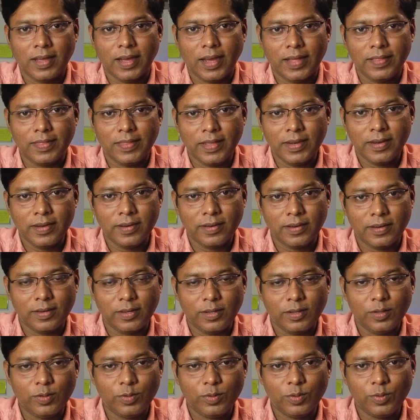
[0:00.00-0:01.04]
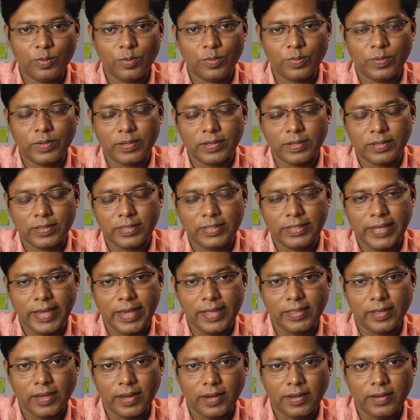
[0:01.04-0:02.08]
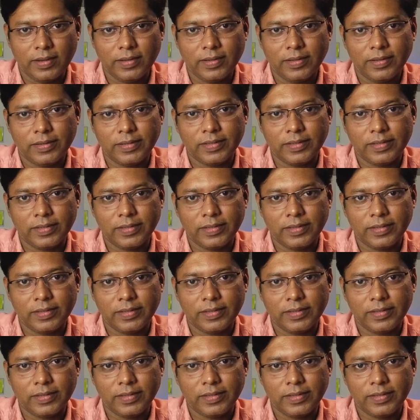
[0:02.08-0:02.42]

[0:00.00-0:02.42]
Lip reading: and then you say that